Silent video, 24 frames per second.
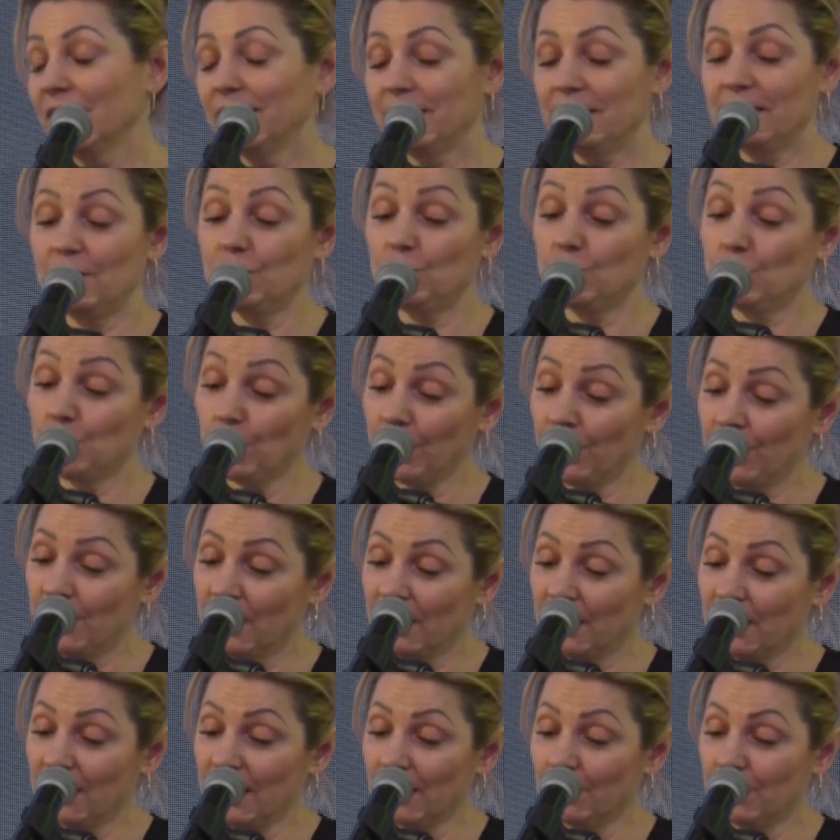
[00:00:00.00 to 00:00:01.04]
since
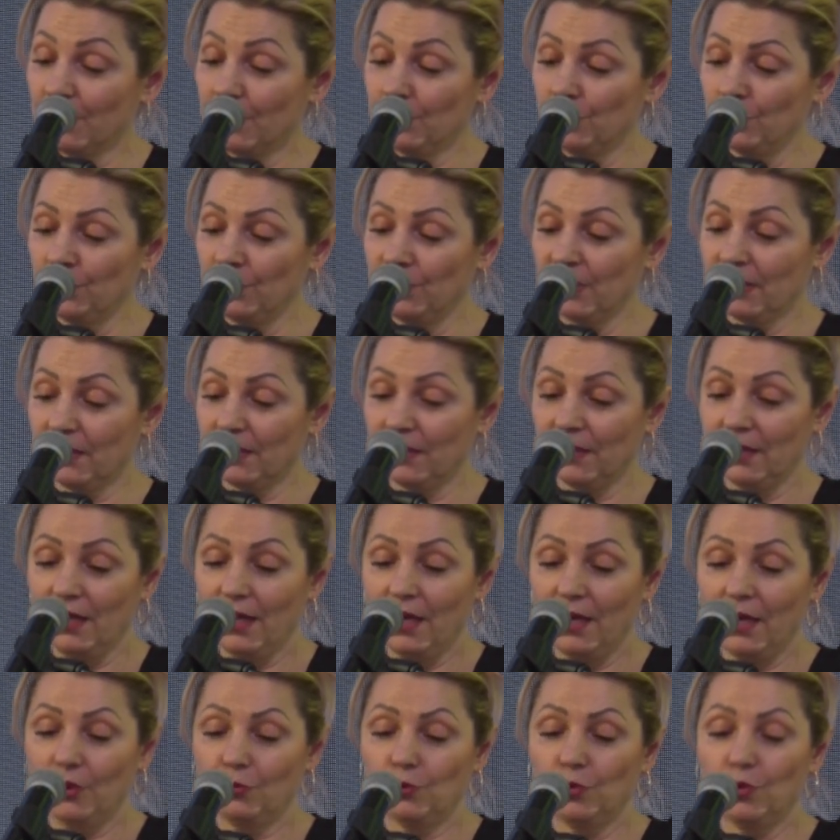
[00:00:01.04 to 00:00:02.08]
joining our Union,
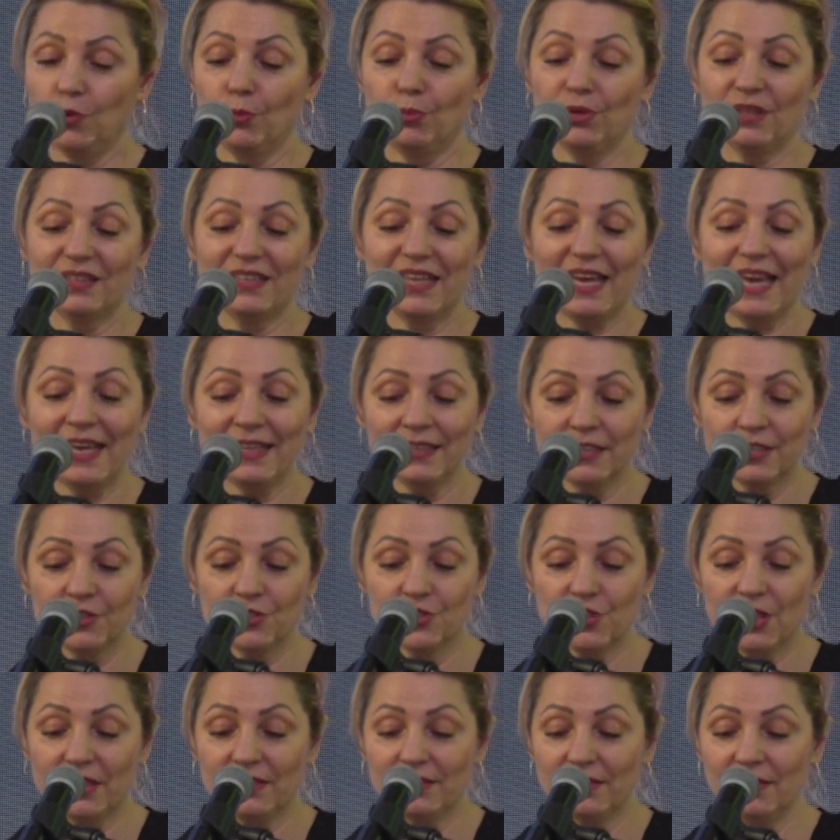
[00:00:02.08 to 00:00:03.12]
will be an
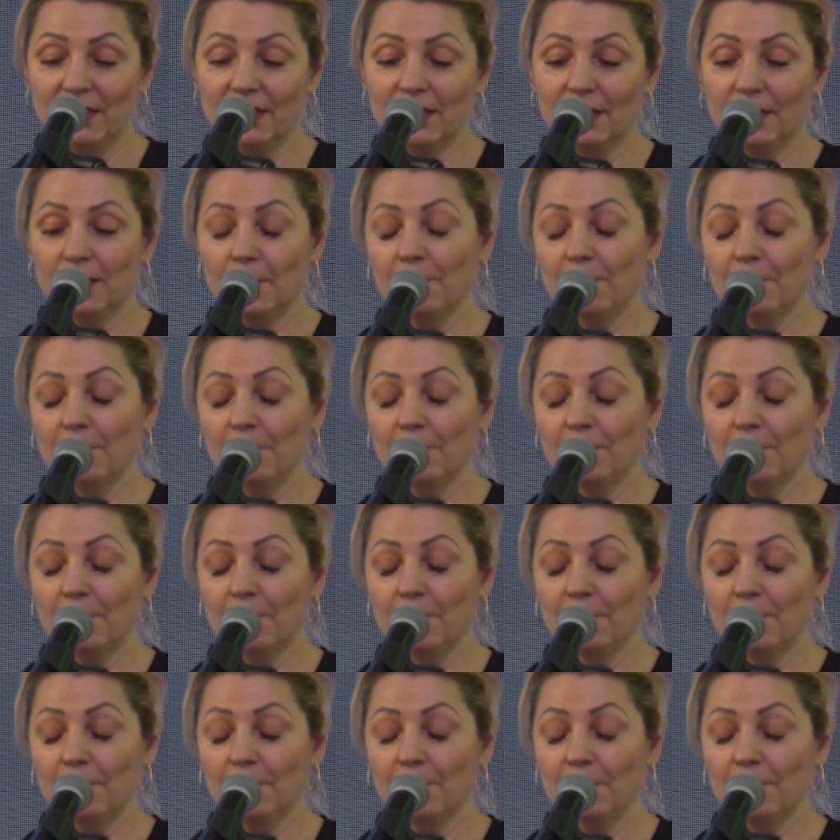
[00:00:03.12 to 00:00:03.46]
energetic,